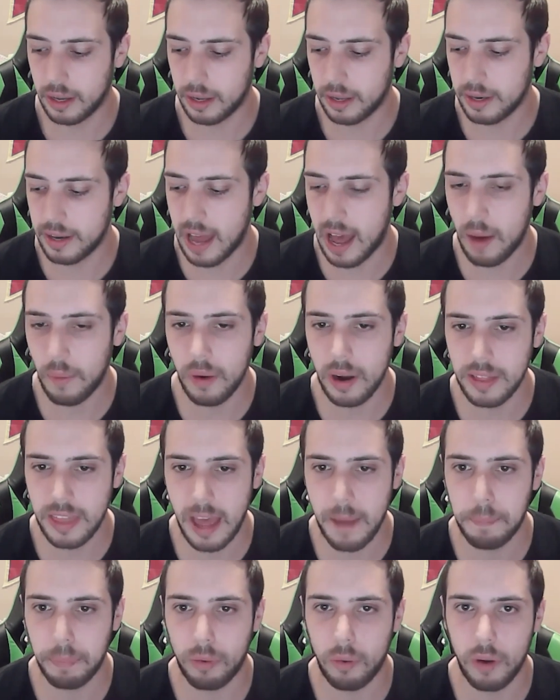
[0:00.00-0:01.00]
now we're at
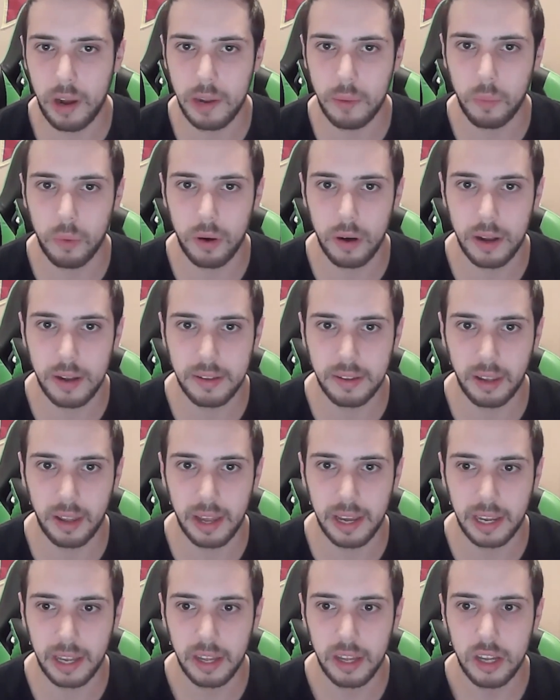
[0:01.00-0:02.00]
that point where it's
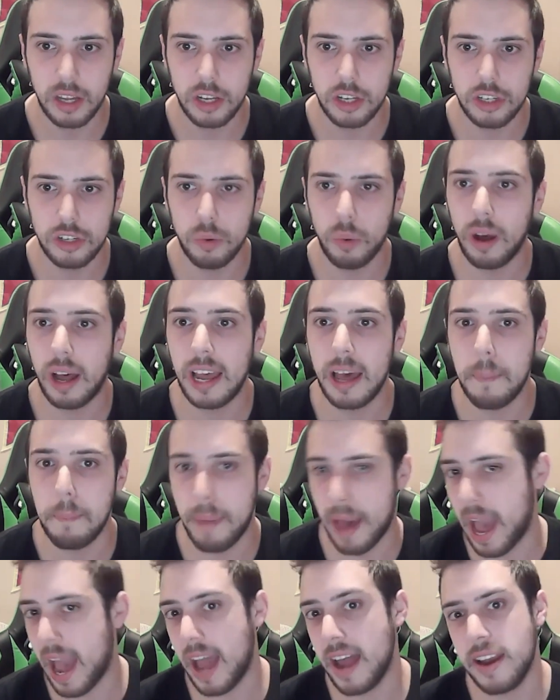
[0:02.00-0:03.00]
like, do I
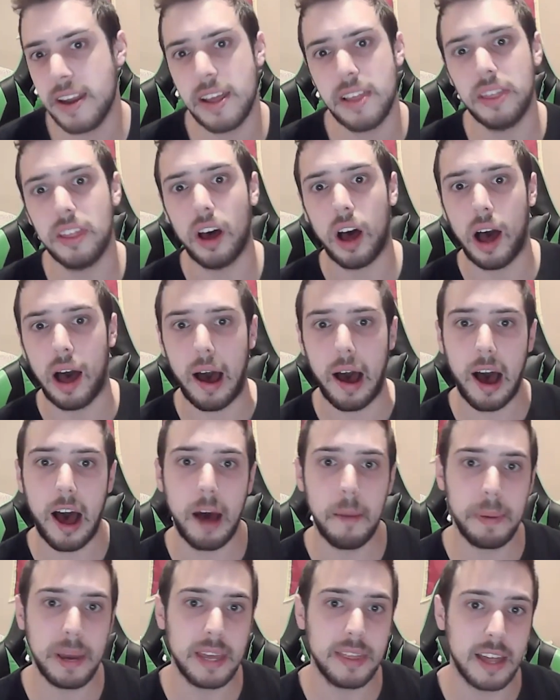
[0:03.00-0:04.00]
abandon the
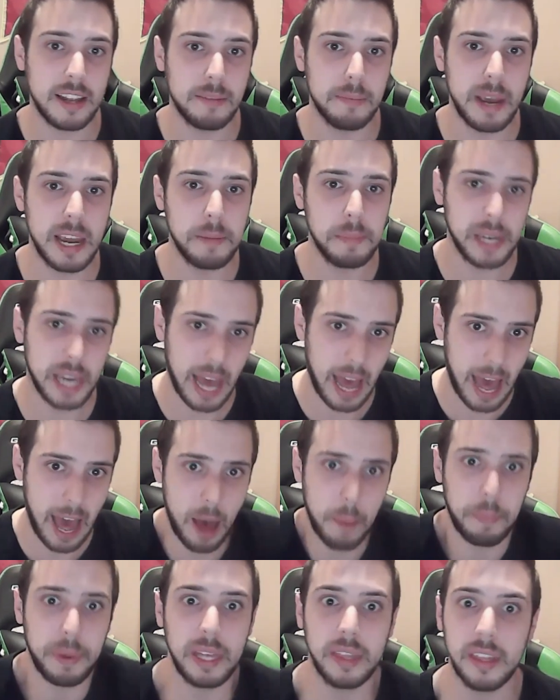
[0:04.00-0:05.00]
hobby that's made me
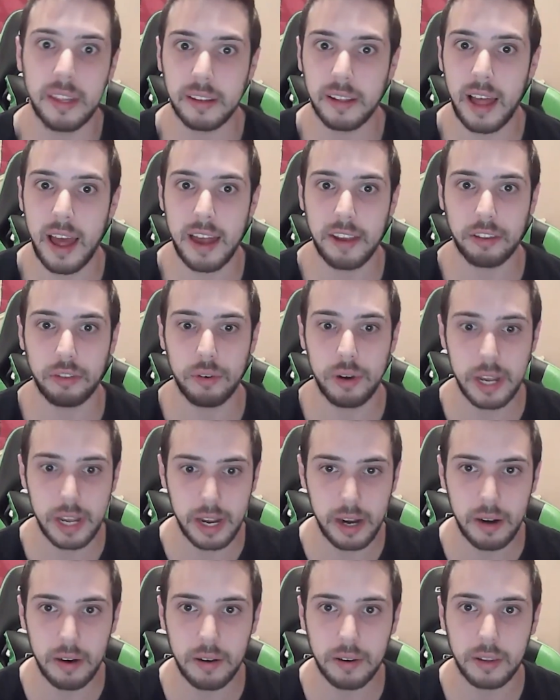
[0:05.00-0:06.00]
happy these last 3
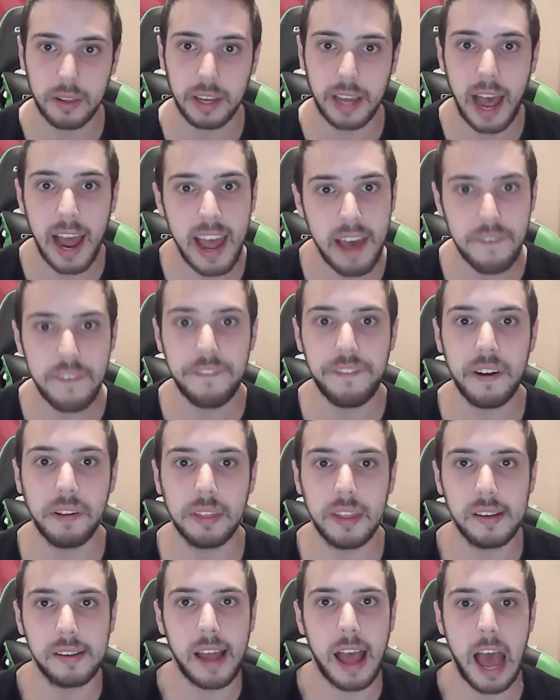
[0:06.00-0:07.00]
years? Like, I haven't felt
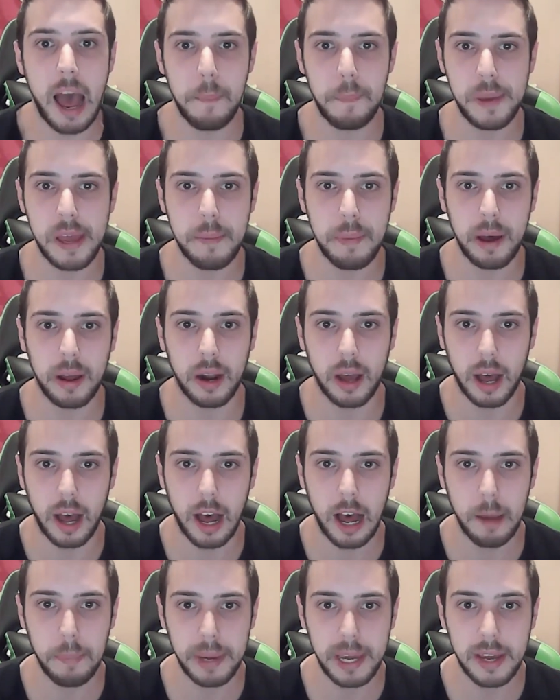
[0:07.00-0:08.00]
this happy about a
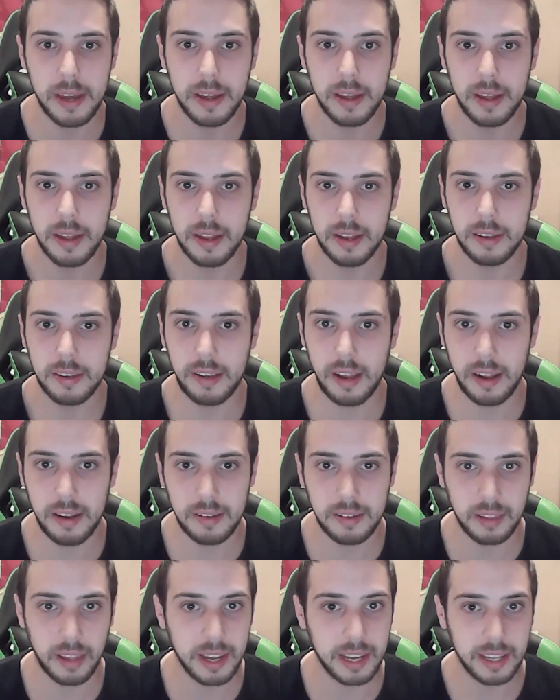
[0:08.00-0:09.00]
hobby
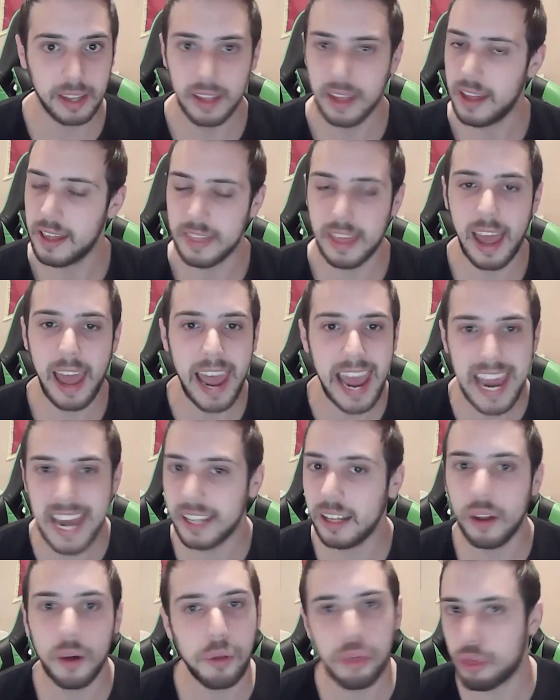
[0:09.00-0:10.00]
since, like, the
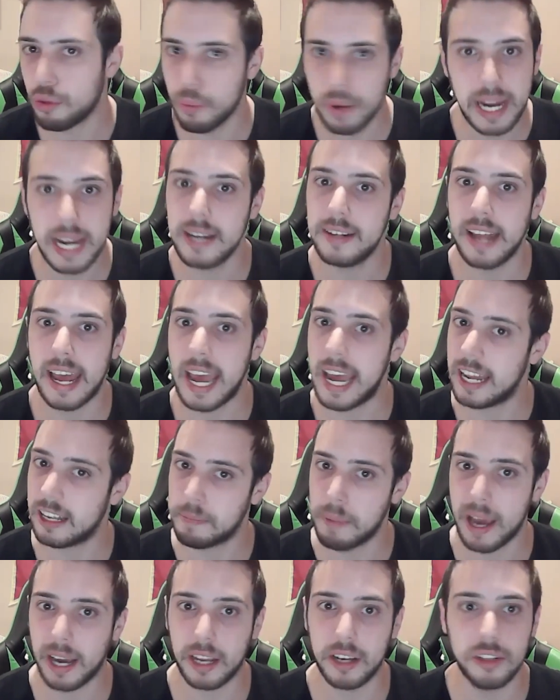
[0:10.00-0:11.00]
Halo 3 days
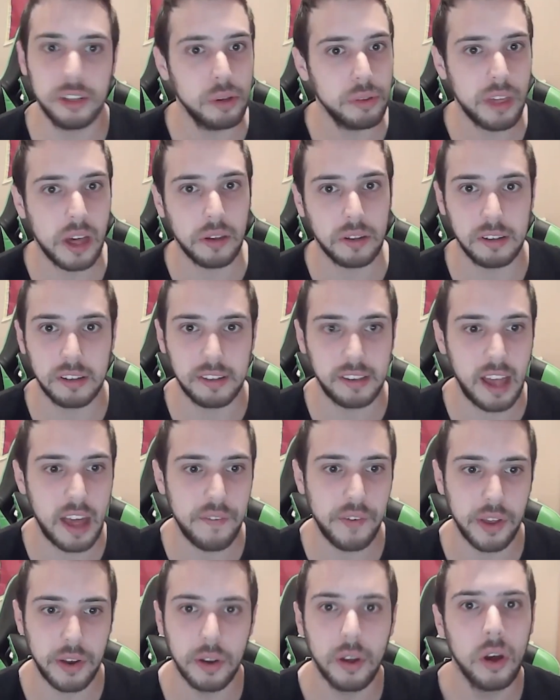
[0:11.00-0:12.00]
back in
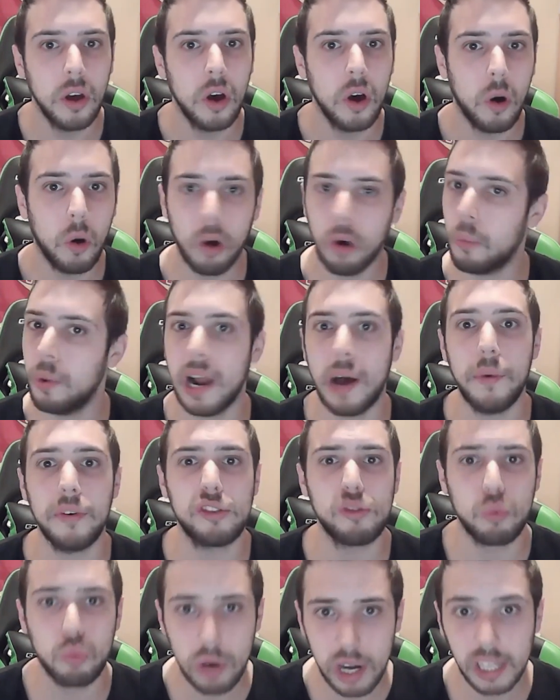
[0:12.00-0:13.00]
2007, or when I
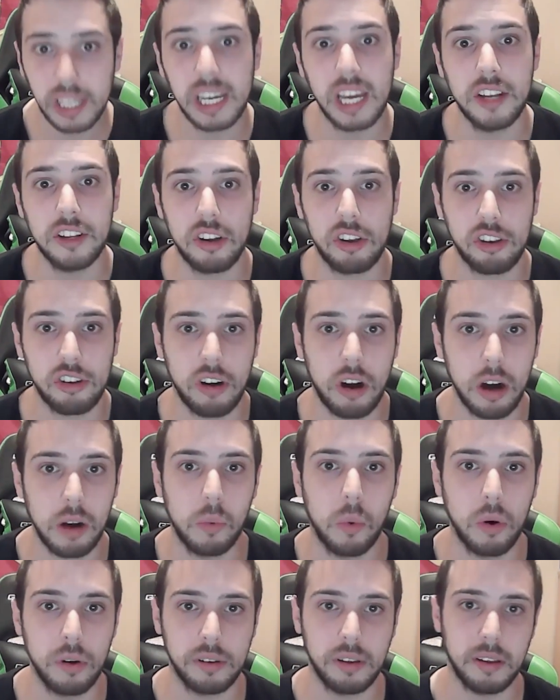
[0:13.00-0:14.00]
was really into Star
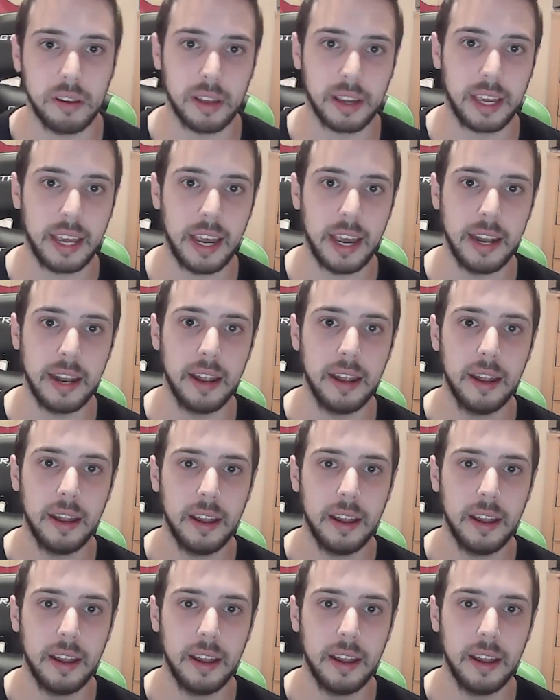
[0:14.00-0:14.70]
Wars as a kid.